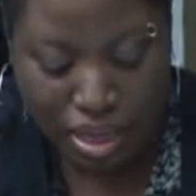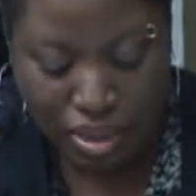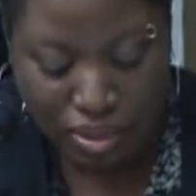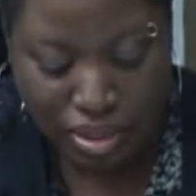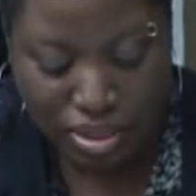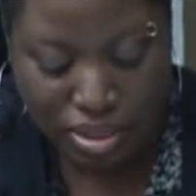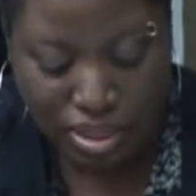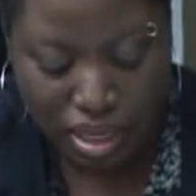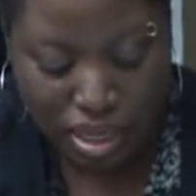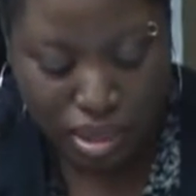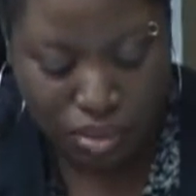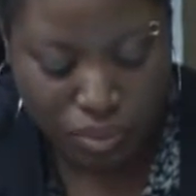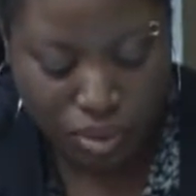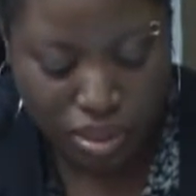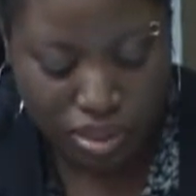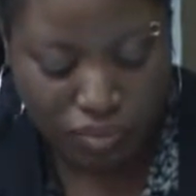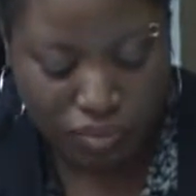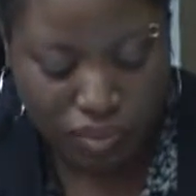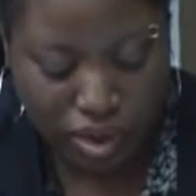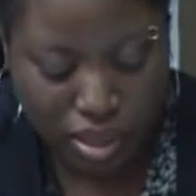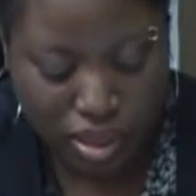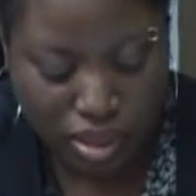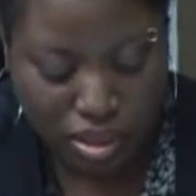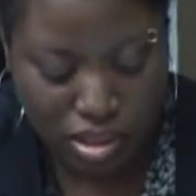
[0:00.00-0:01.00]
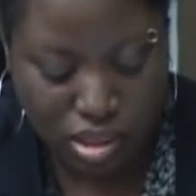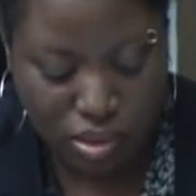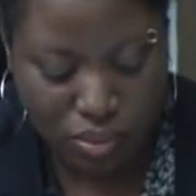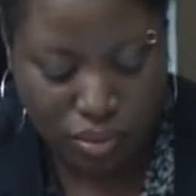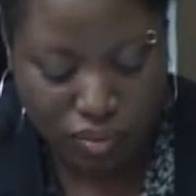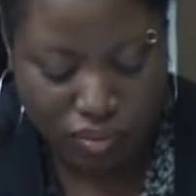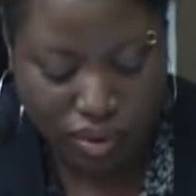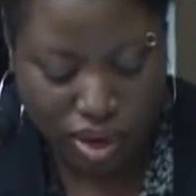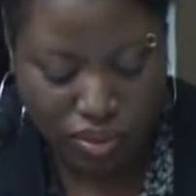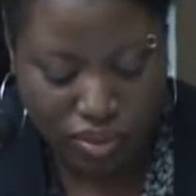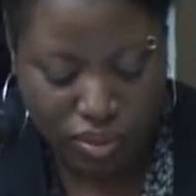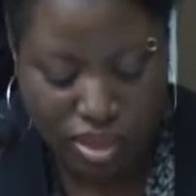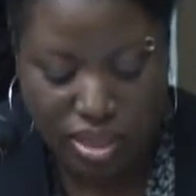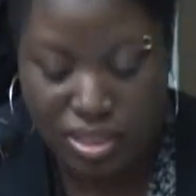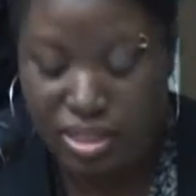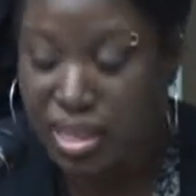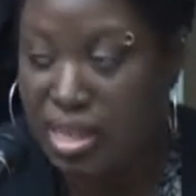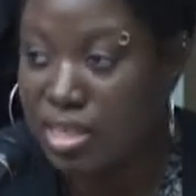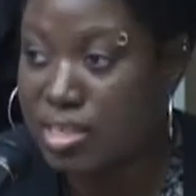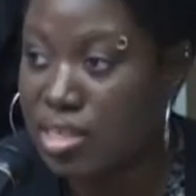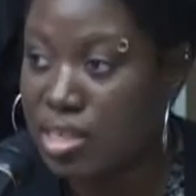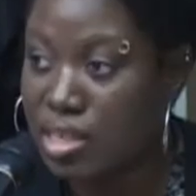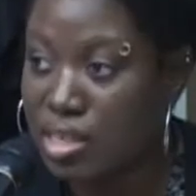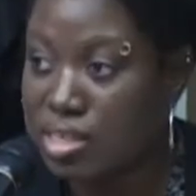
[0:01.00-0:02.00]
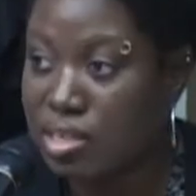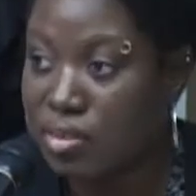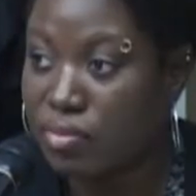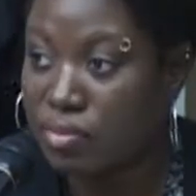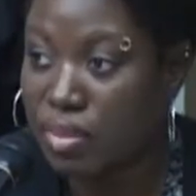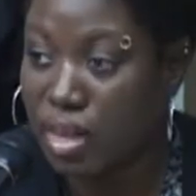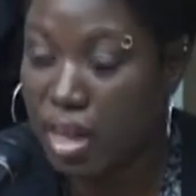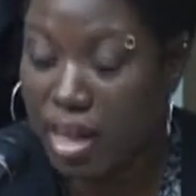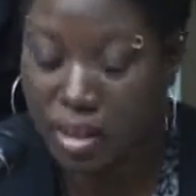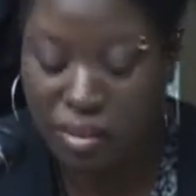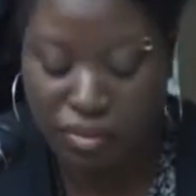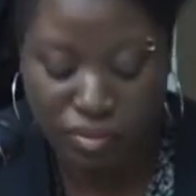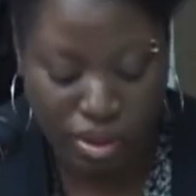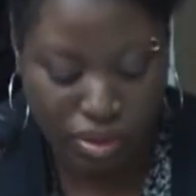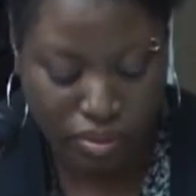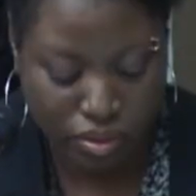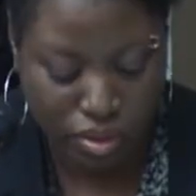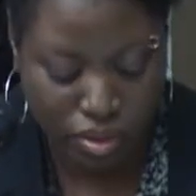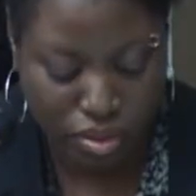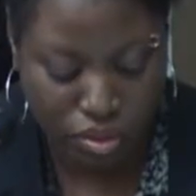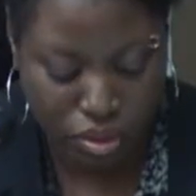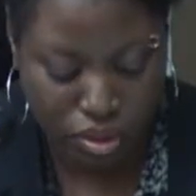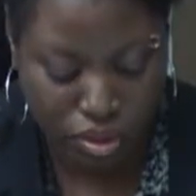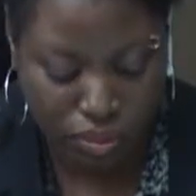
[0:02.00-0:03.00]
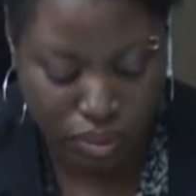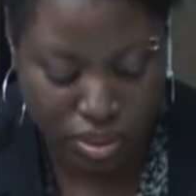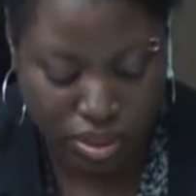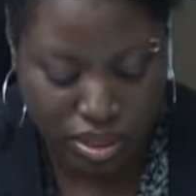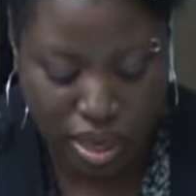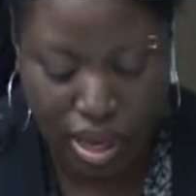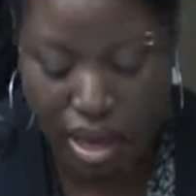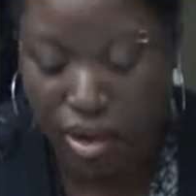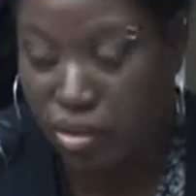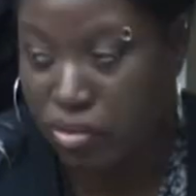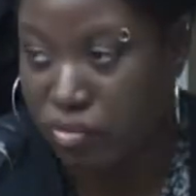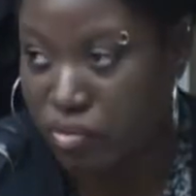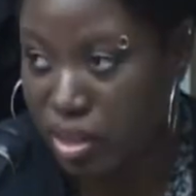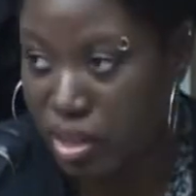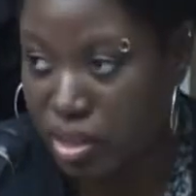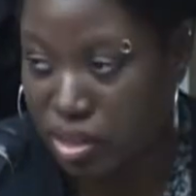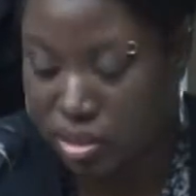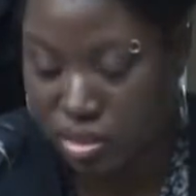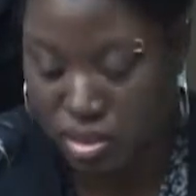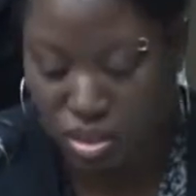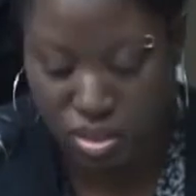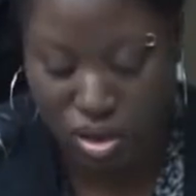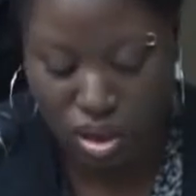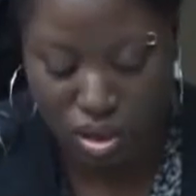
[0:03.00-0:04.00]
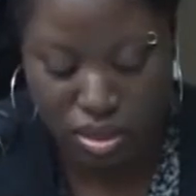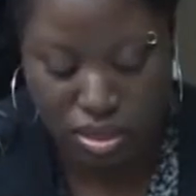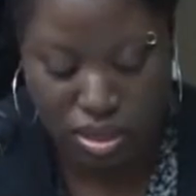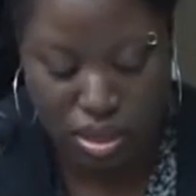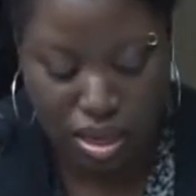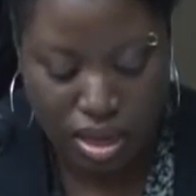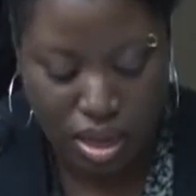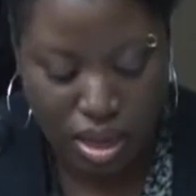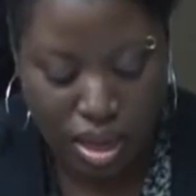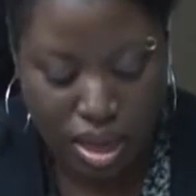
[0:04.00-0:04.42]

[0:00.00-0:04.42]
The second was failing to provide the necessities of life, and the third was aggravated assault.